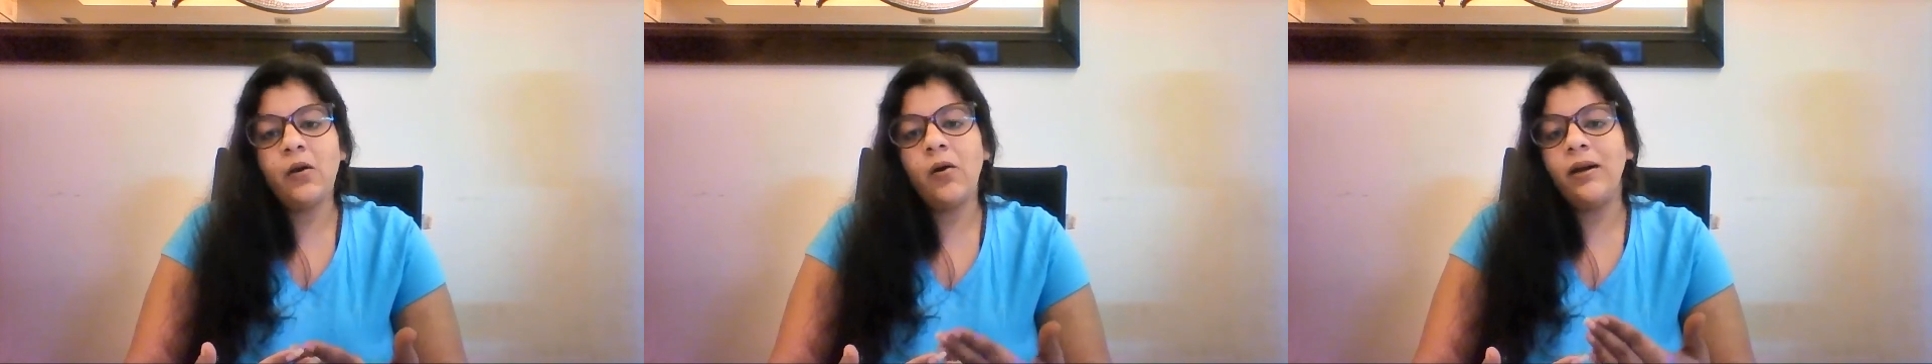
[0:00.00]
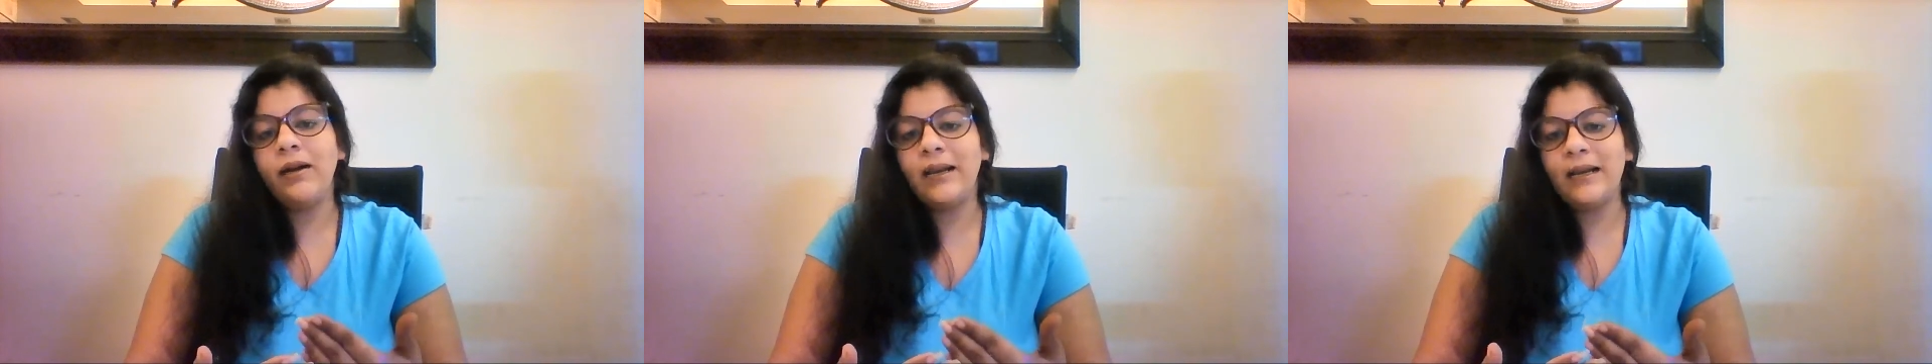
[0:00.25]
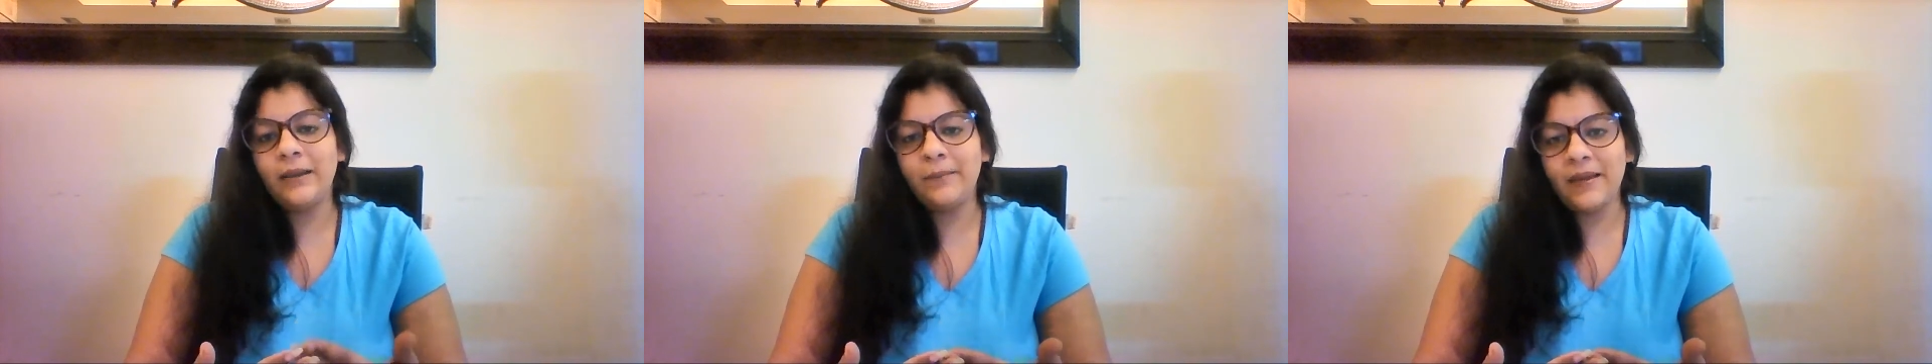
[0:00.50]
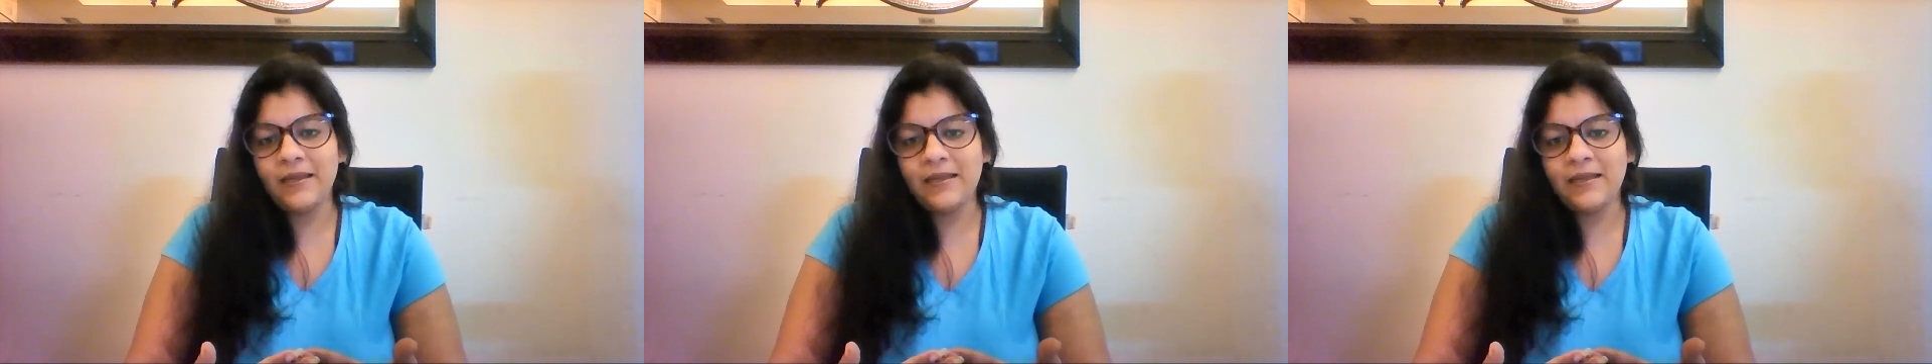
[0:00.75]
on a daily
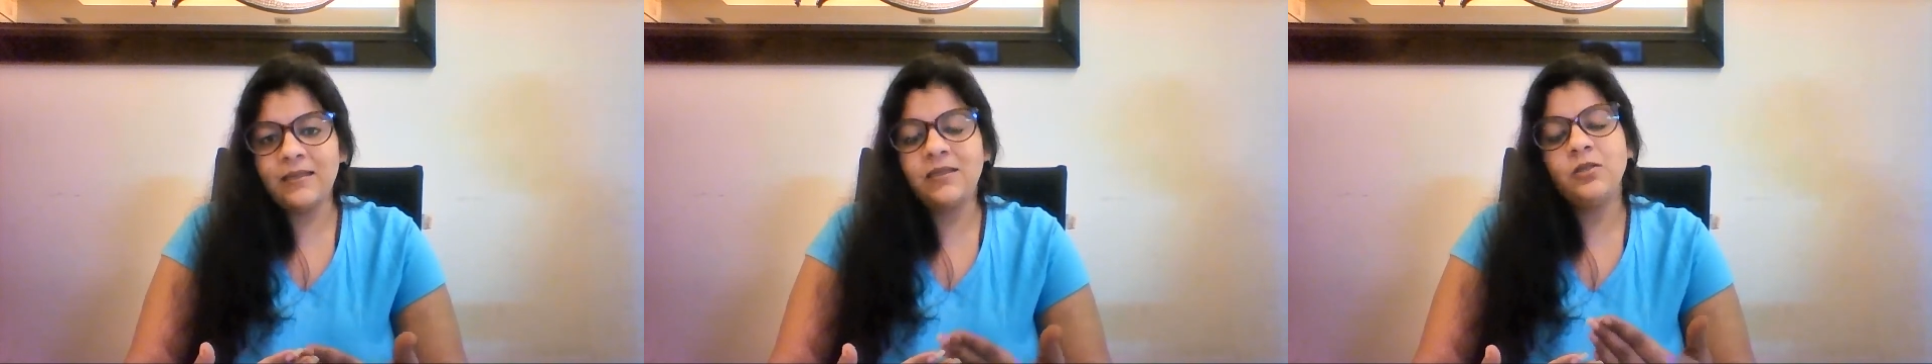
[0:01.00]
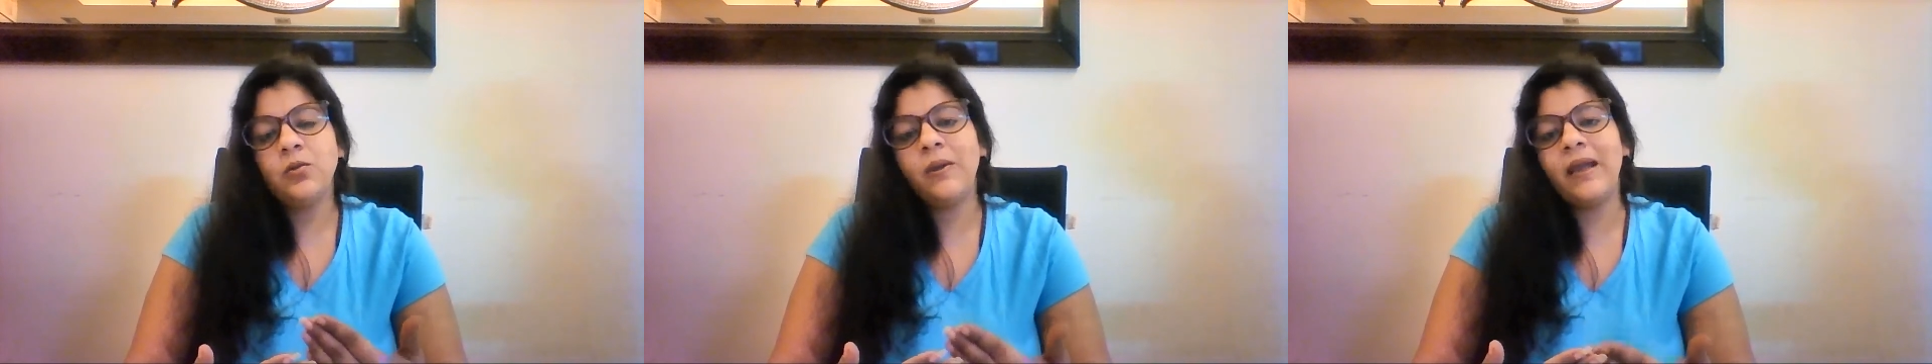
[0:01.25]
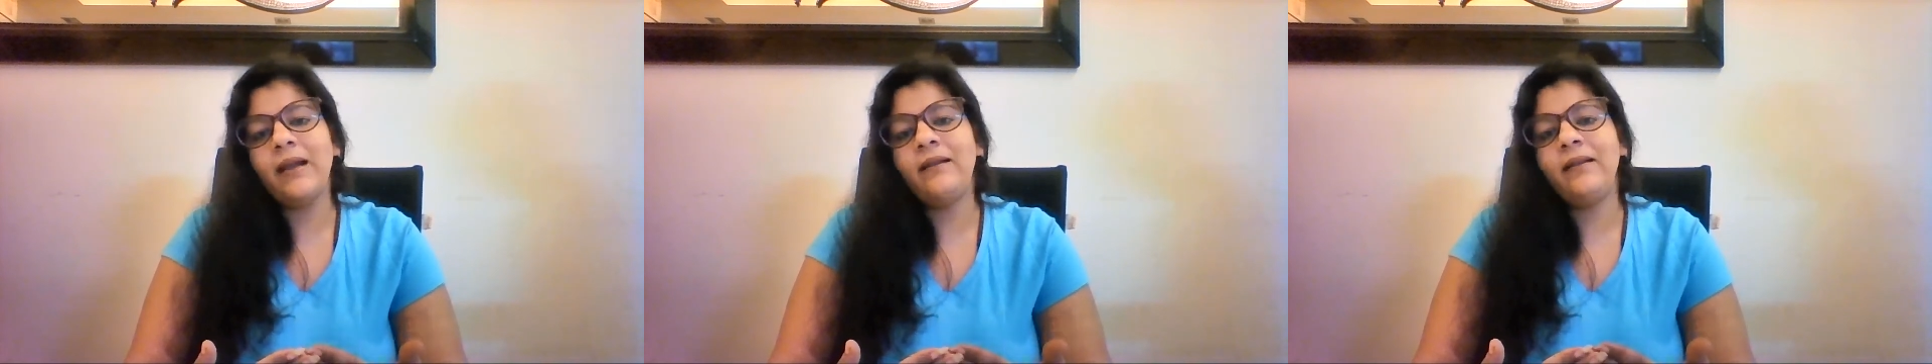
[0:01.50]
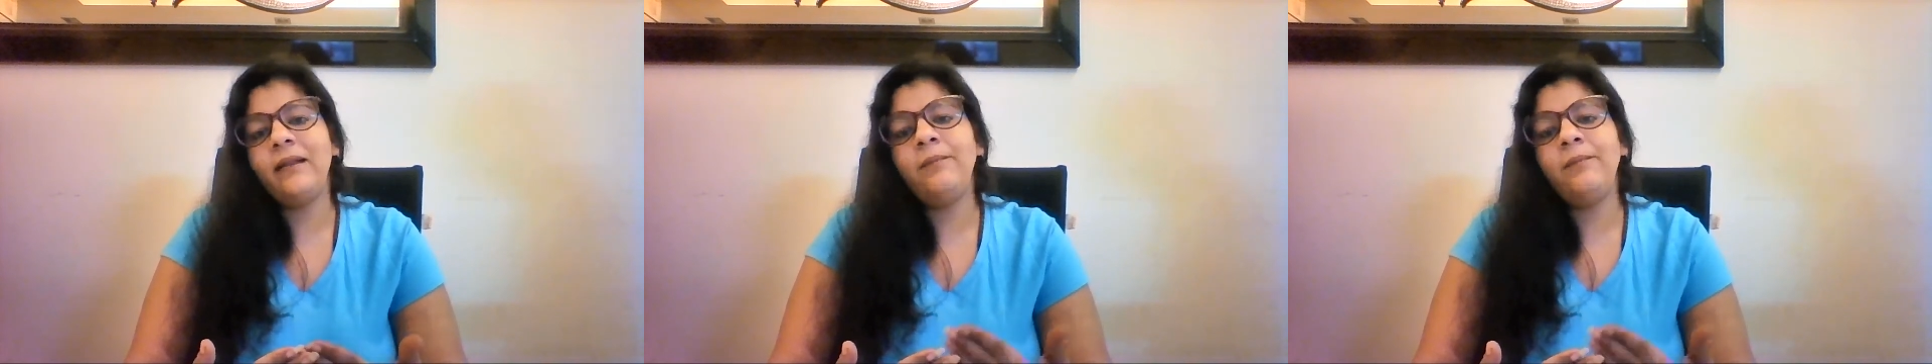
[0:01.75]
basis to get the